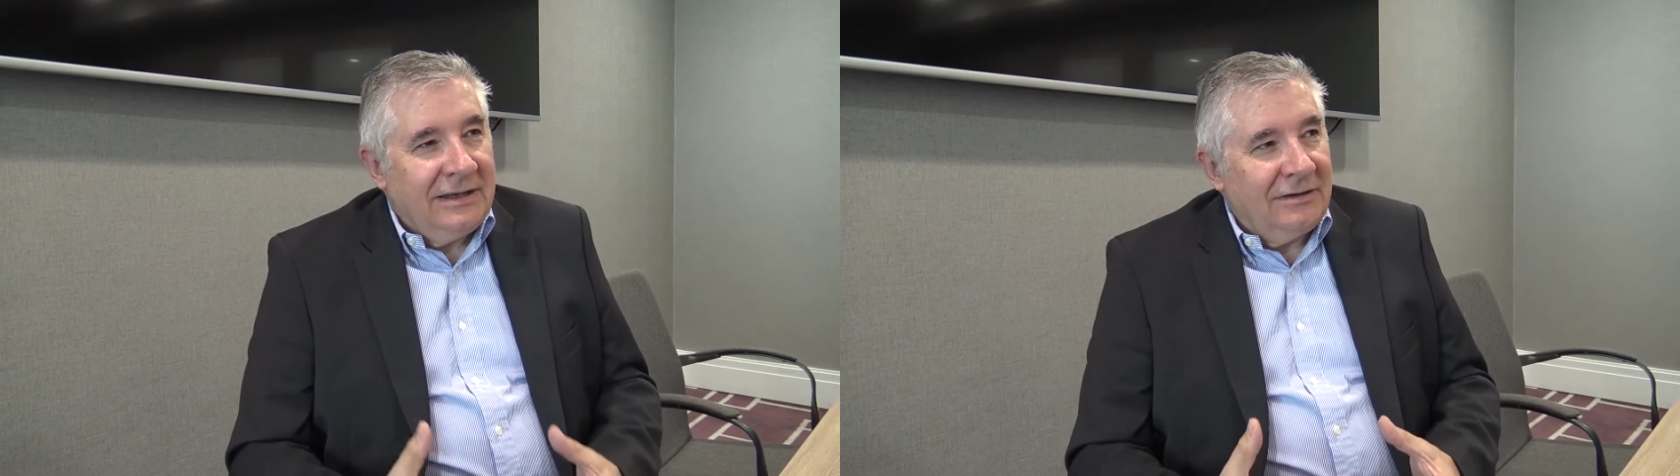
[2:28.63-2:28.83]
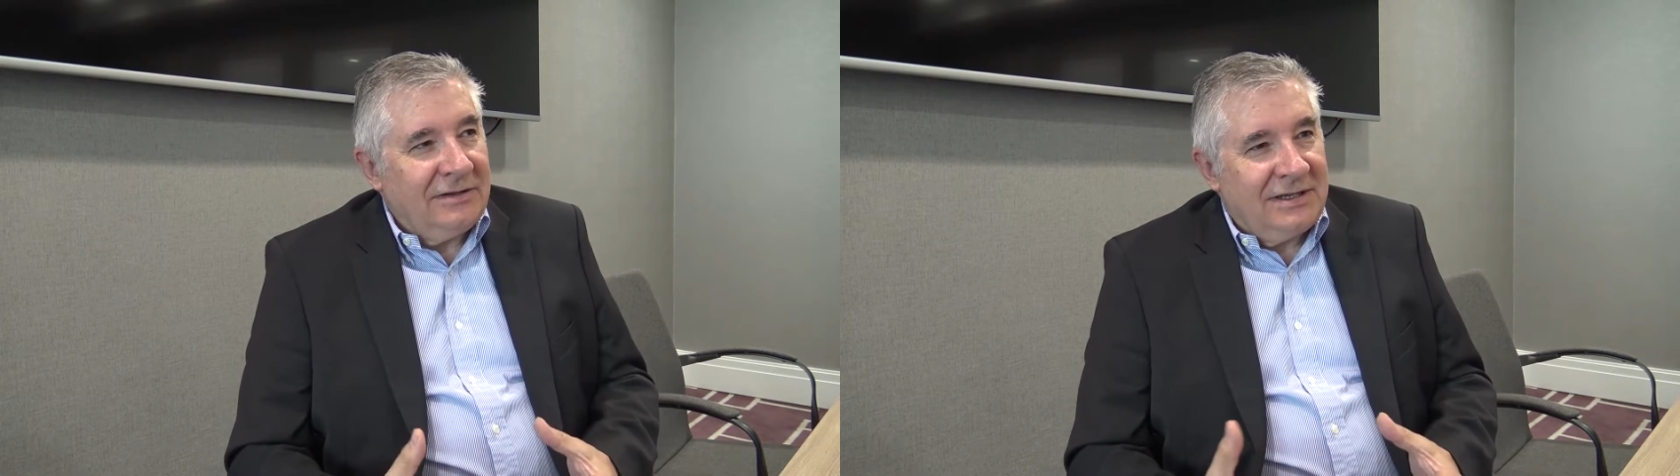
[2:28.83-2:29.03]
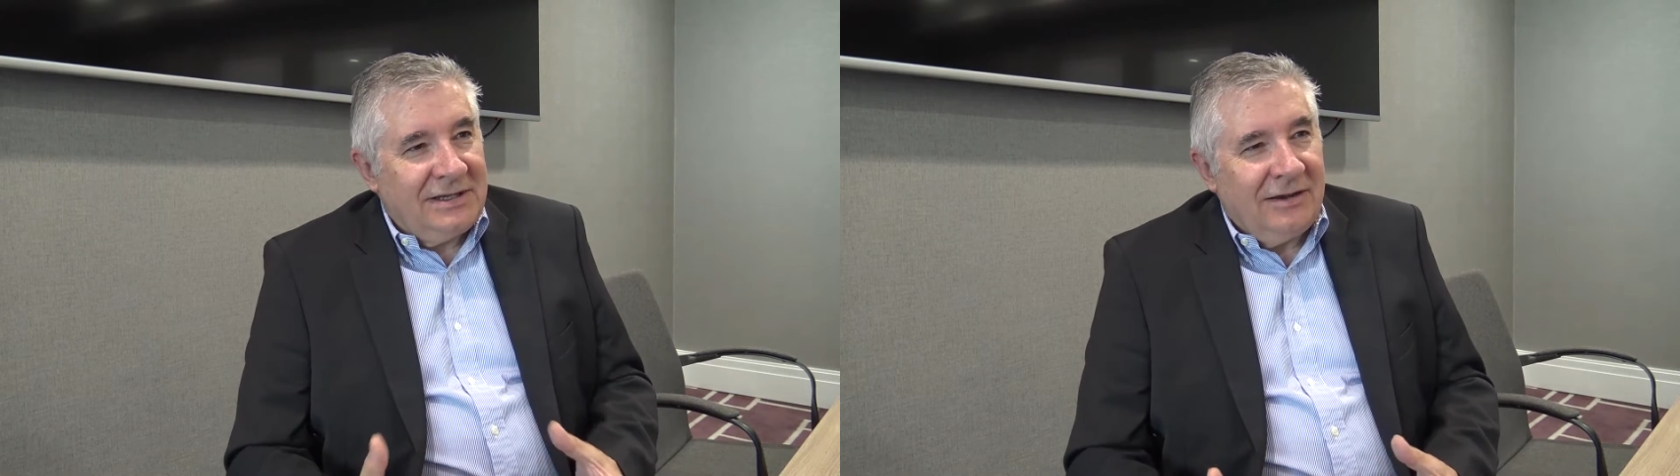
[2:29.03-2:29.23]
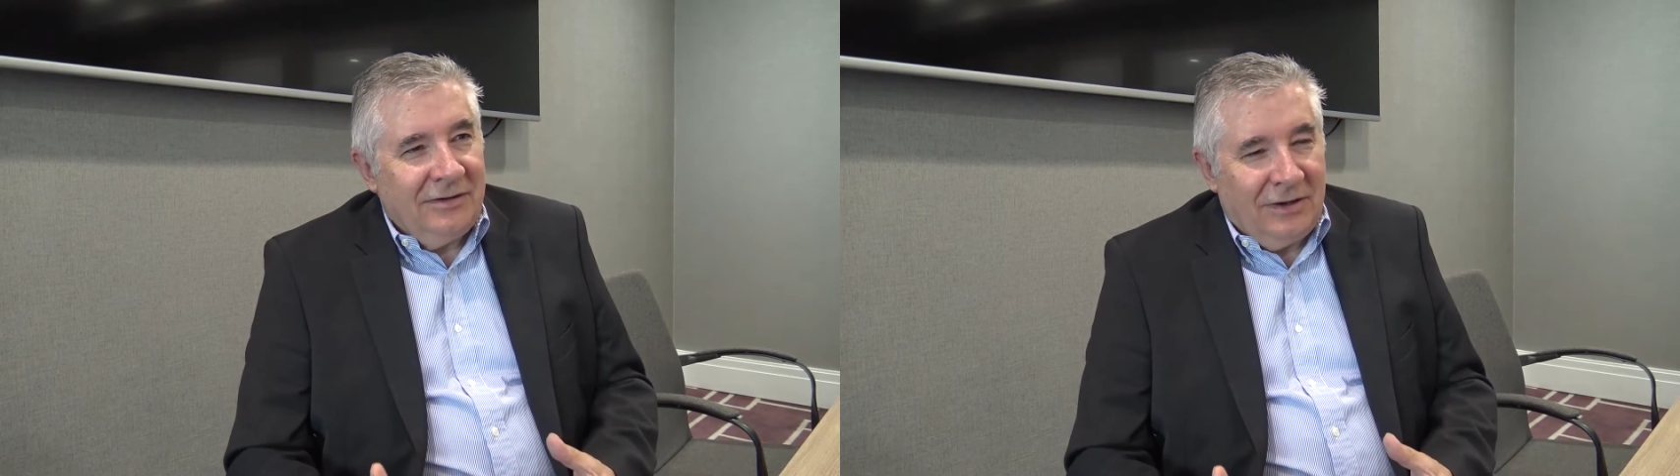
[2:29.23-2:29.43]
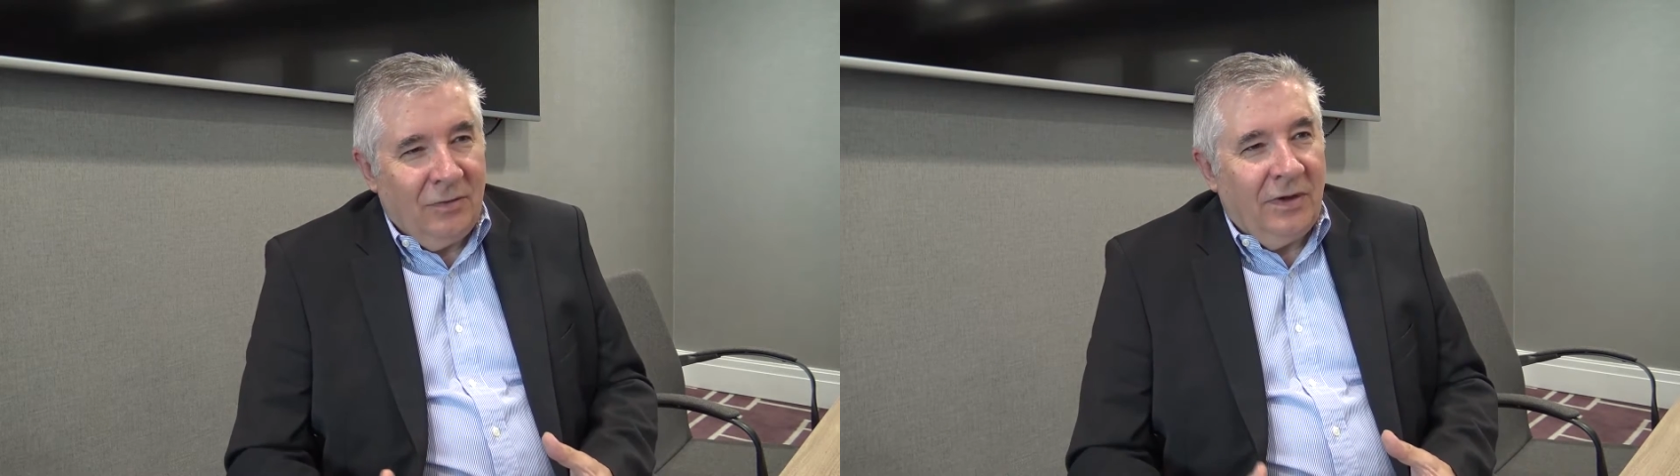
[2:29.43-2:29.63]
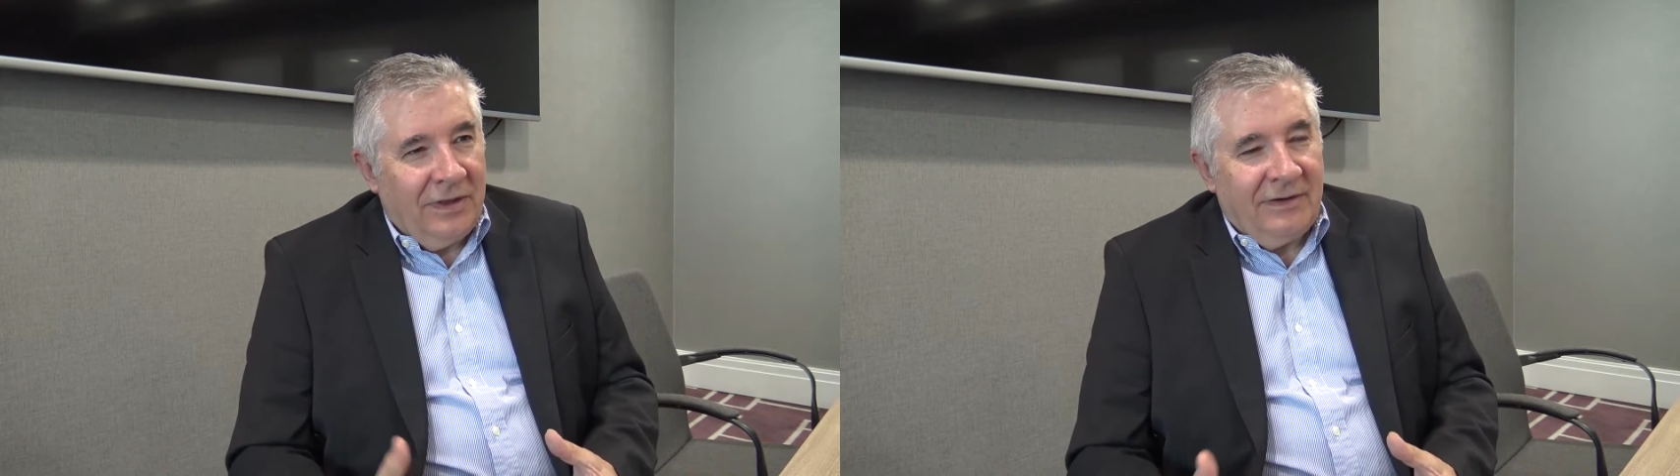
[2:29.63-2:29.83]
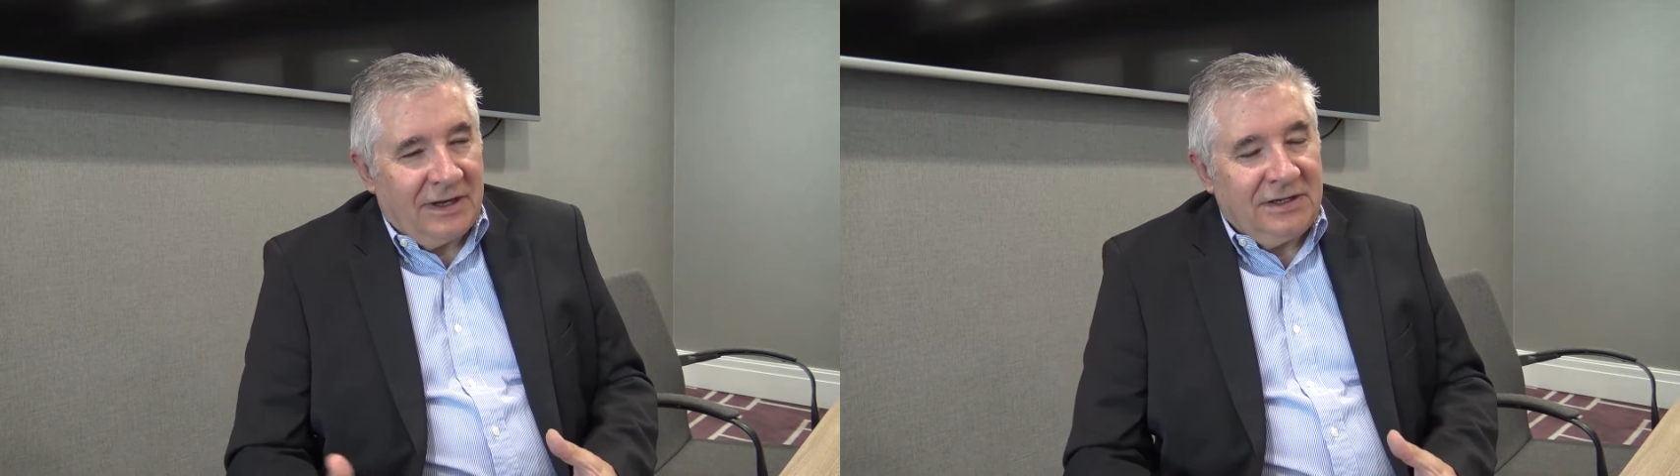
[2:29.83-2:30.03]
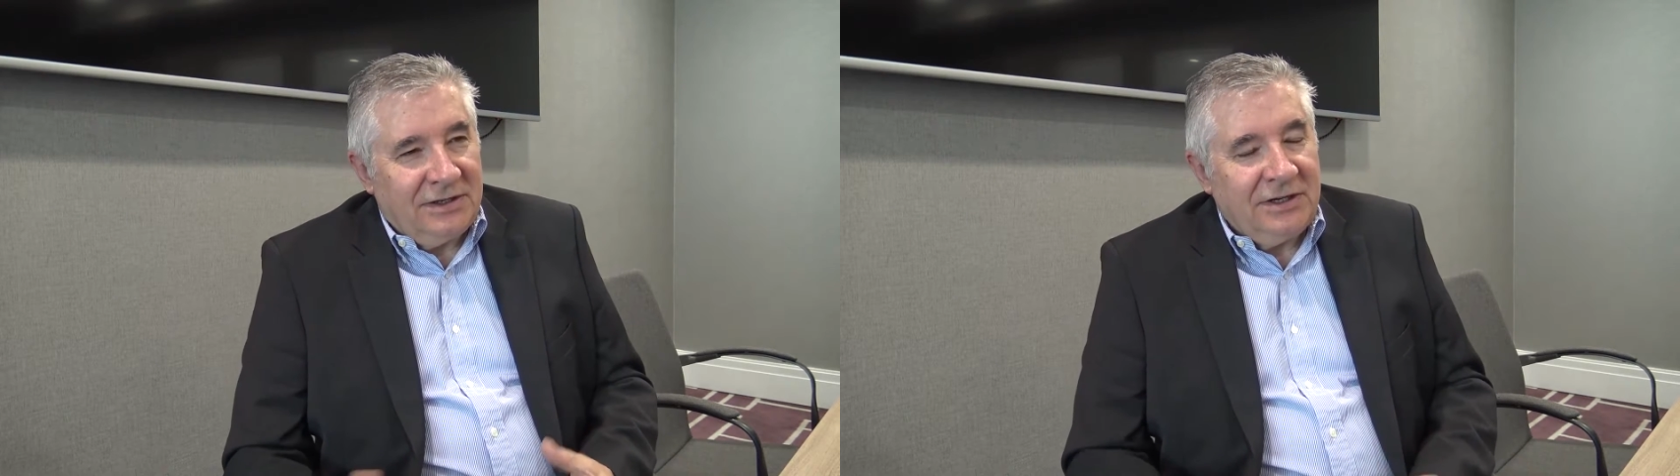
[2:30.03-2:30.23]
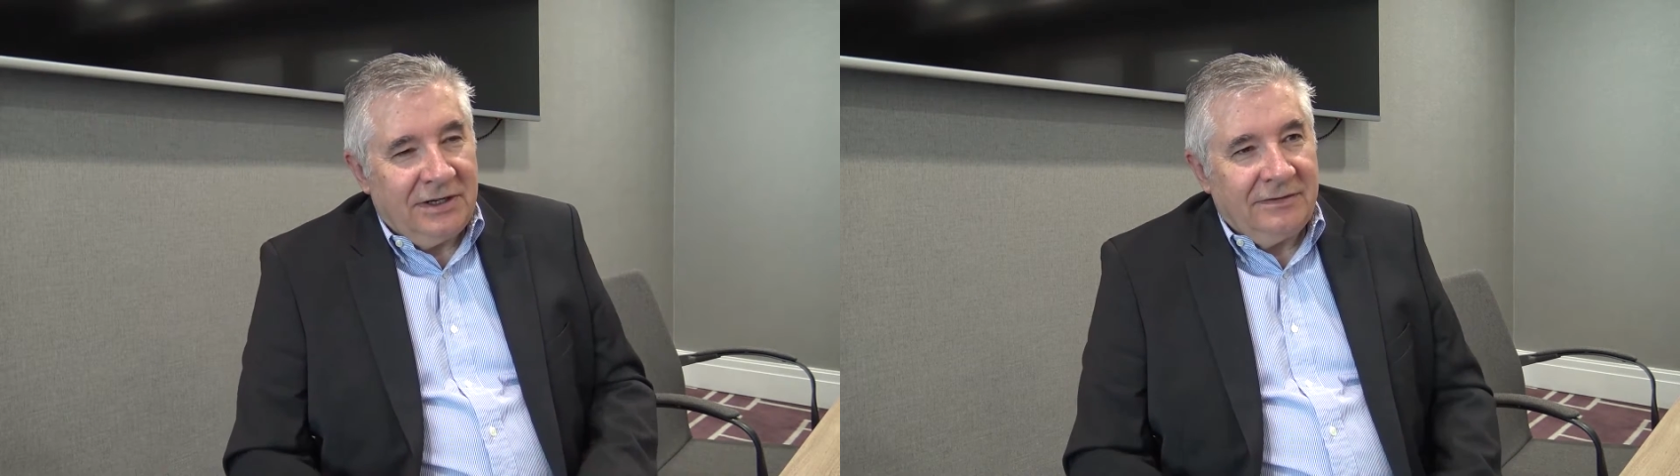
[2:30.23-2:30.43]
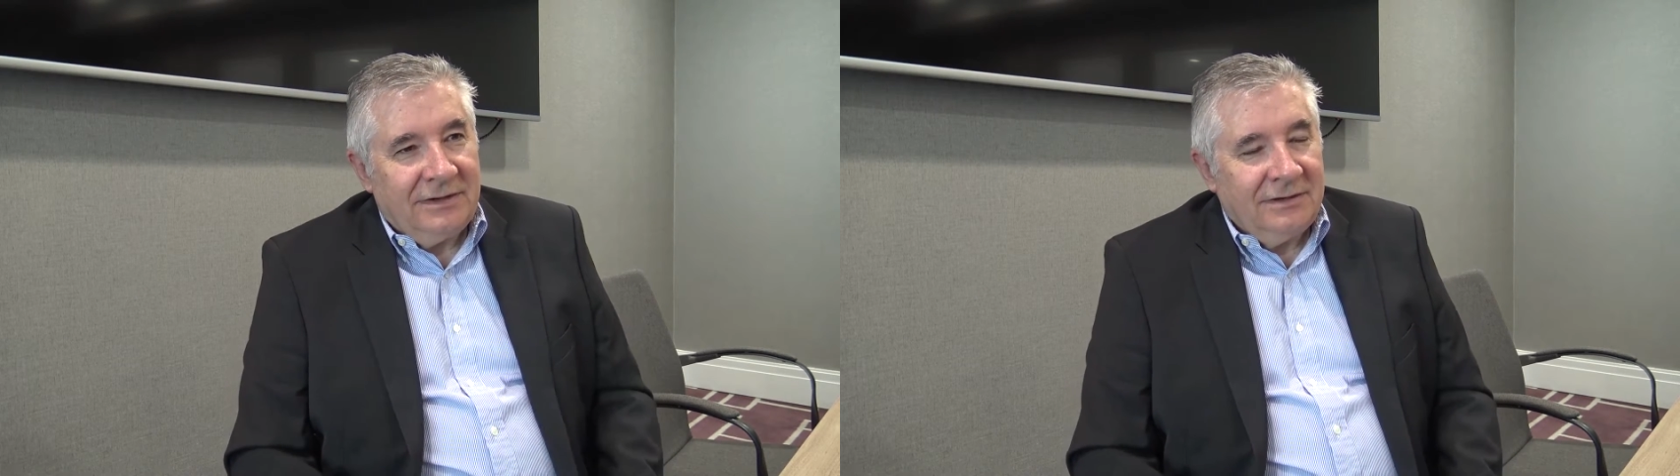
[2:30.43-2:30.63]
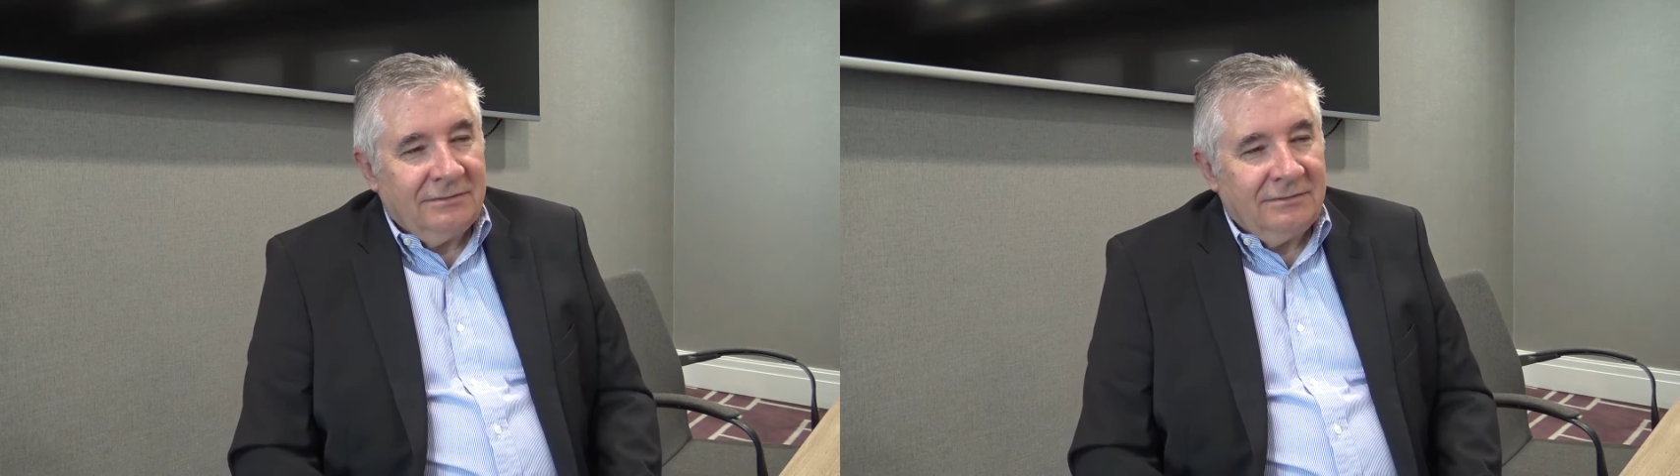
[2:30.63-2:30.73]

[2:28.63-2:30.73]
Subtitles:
don't tell you what they've actually achieved.